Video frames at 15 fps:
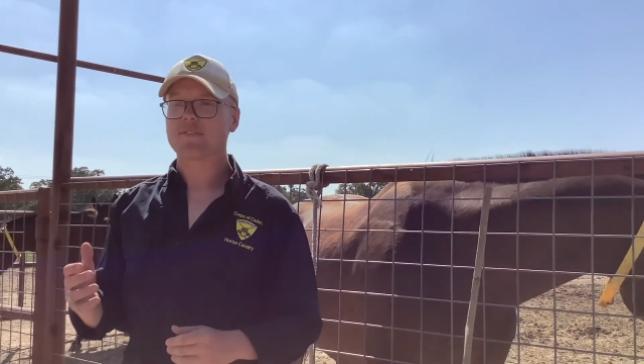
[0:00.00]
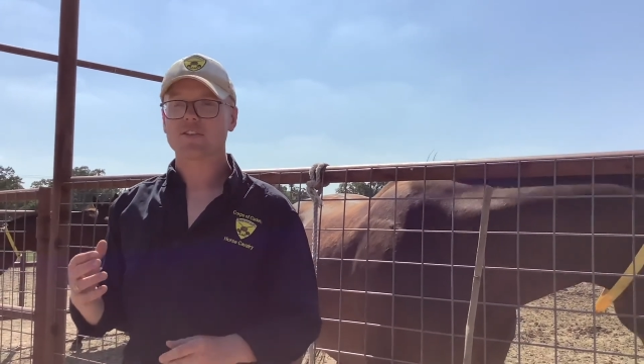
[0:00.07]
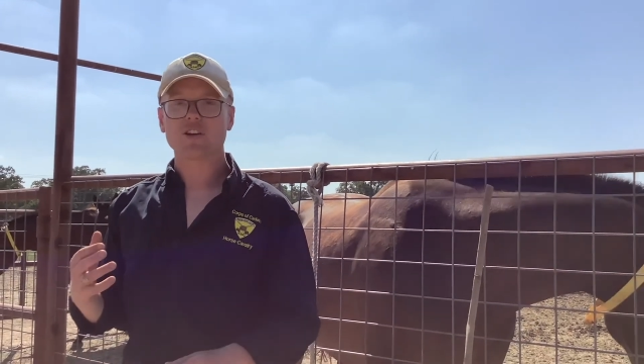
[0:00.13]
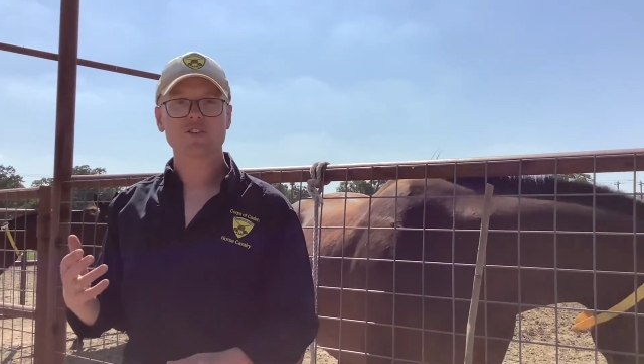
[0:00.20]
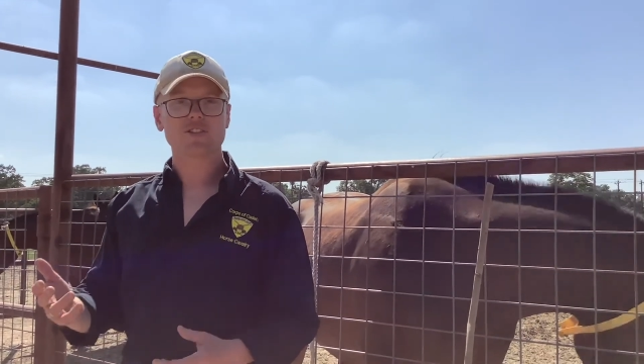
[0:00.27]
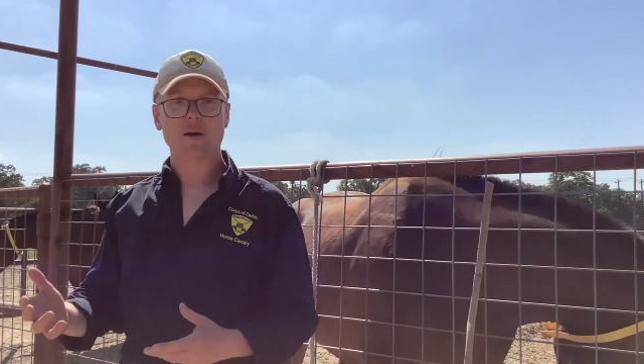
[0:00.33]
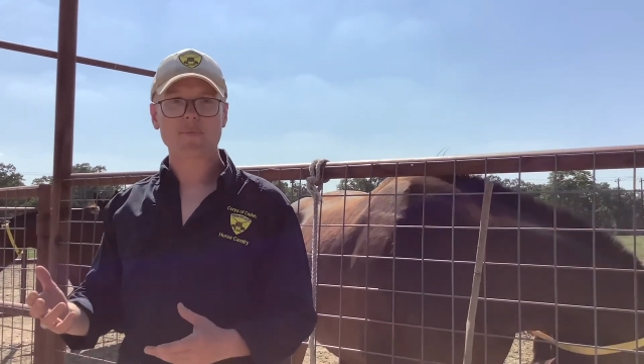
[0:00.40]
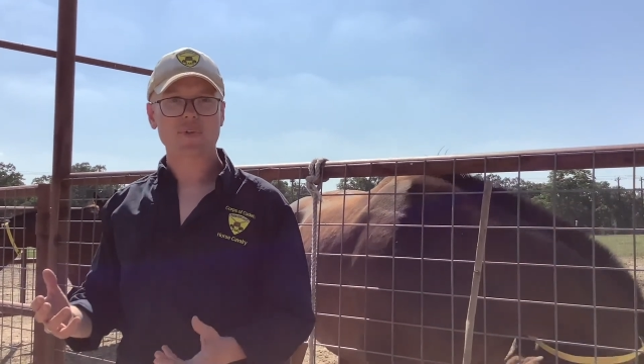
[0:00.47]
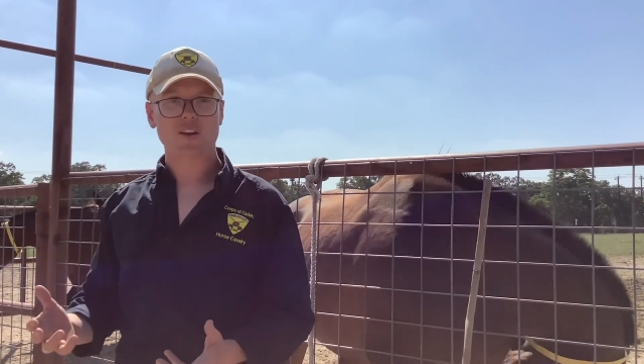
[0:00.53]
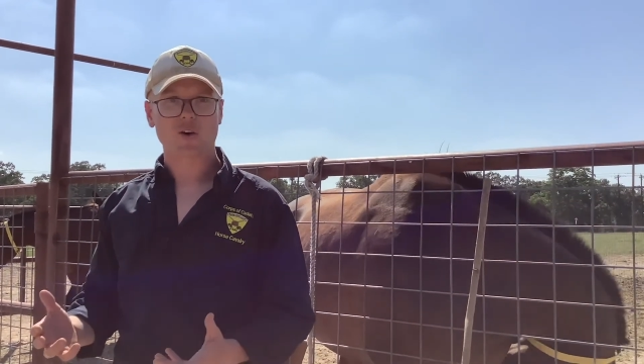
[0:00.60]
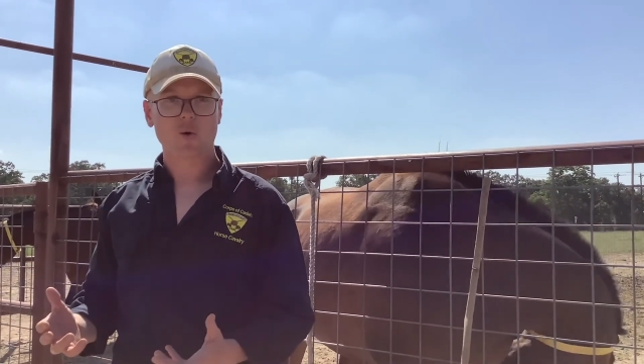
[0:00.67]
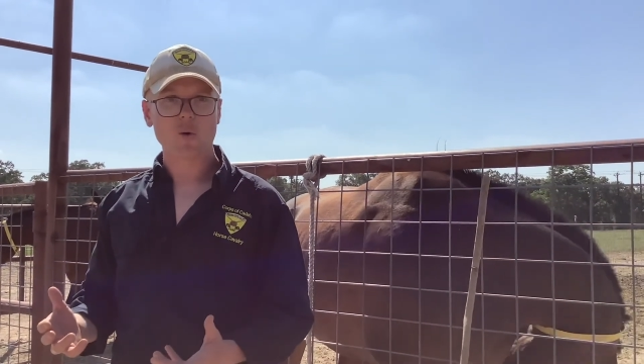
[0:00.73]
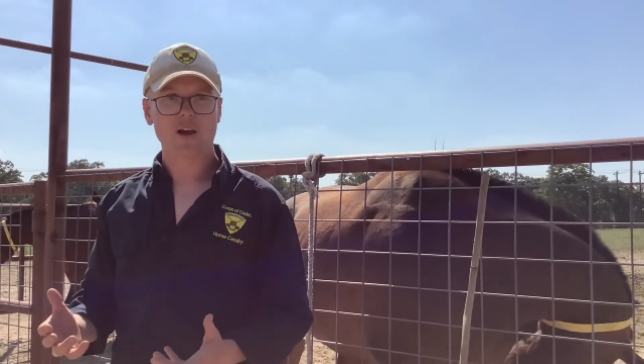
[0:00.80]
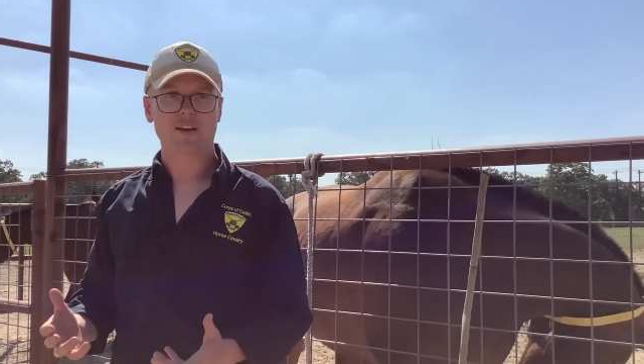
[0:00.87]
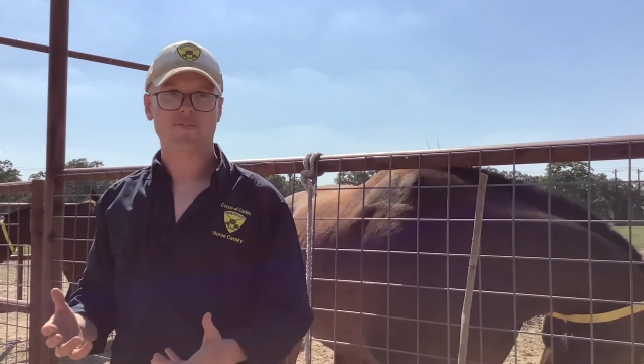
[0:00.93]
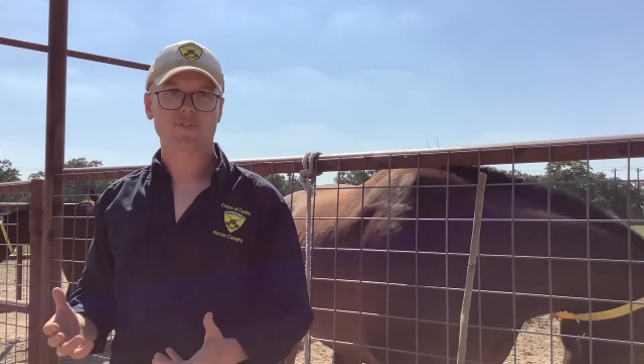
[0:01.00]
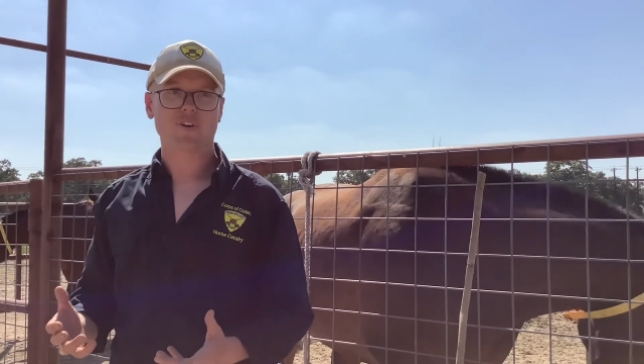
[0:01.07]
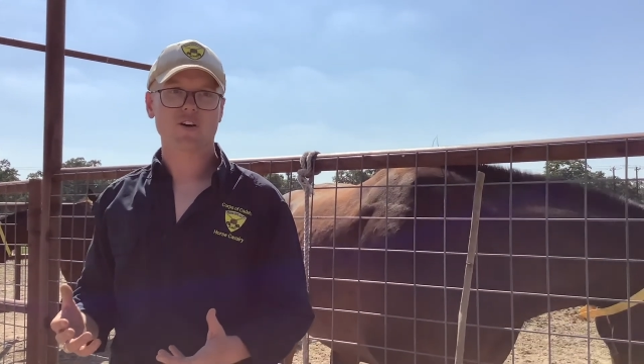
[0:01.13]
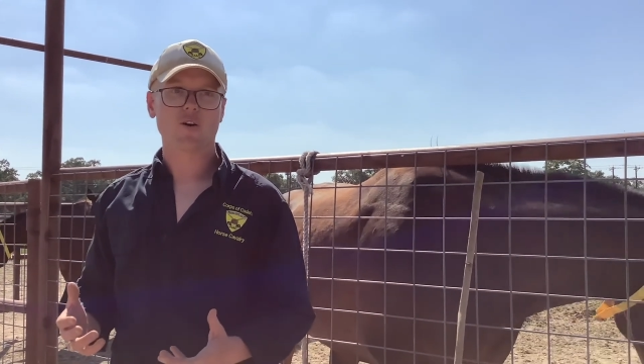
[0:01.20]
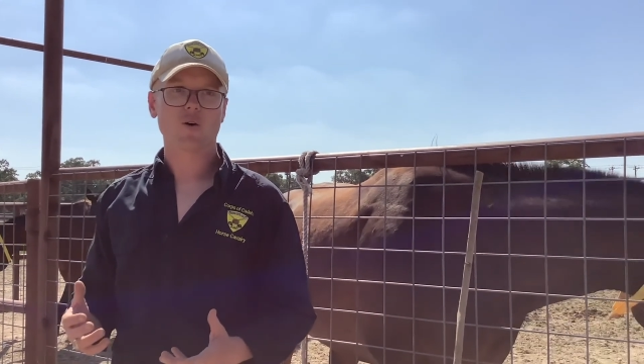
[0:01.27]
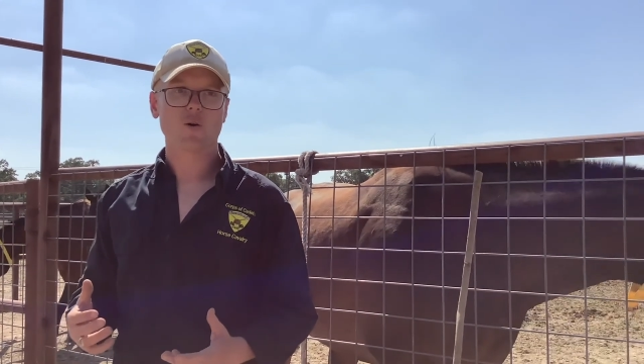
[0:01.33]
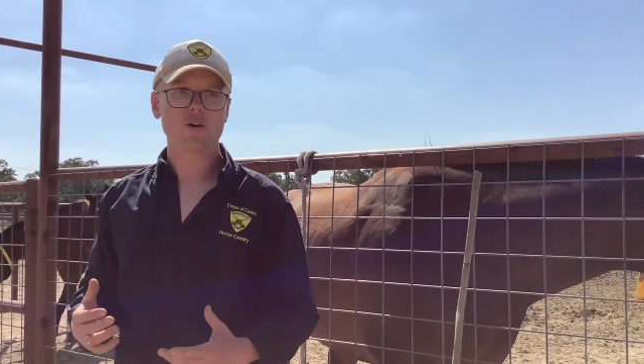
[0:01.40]
to do something quick
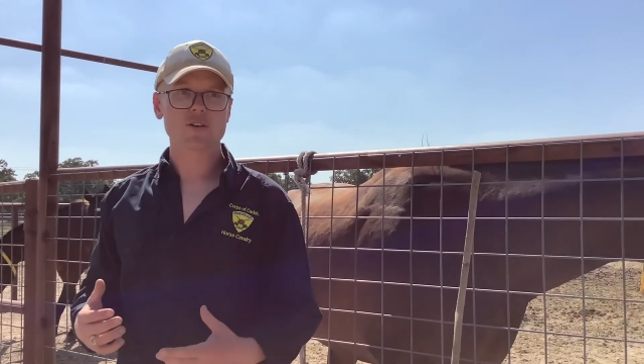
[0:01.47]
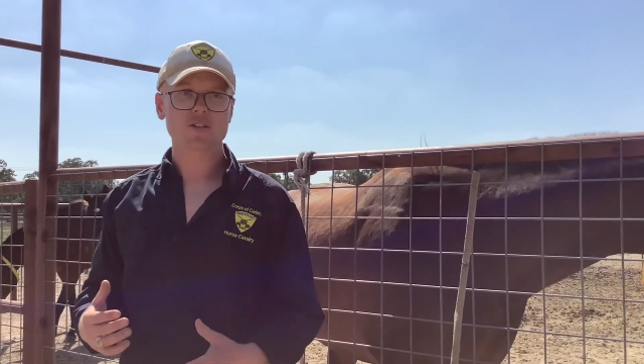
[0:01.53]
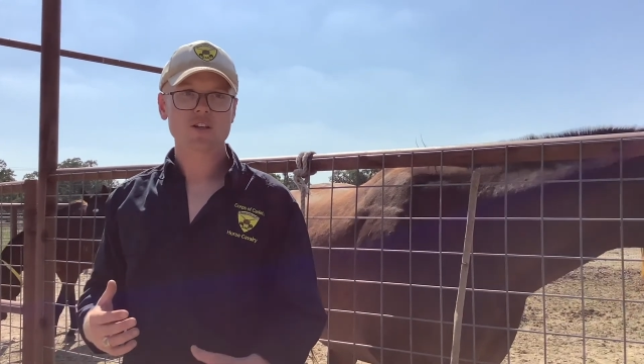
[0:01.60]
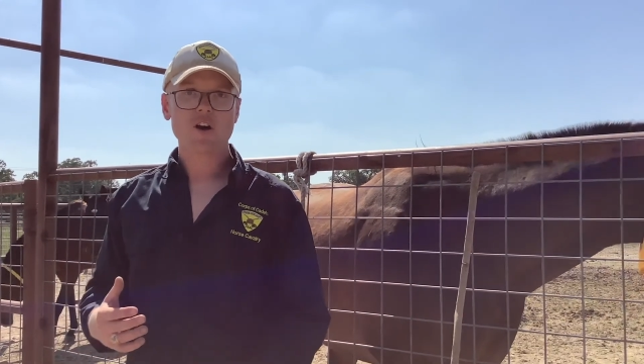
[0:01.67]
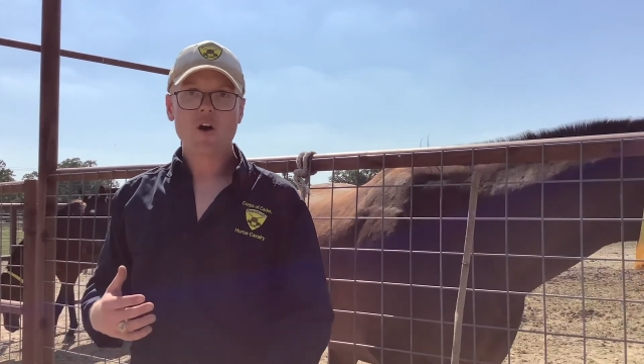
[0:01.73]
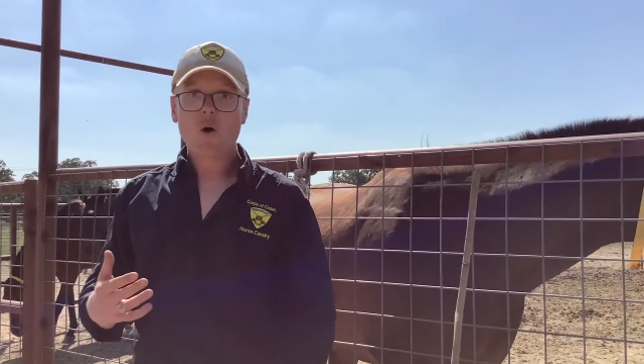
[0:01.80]
for a horse,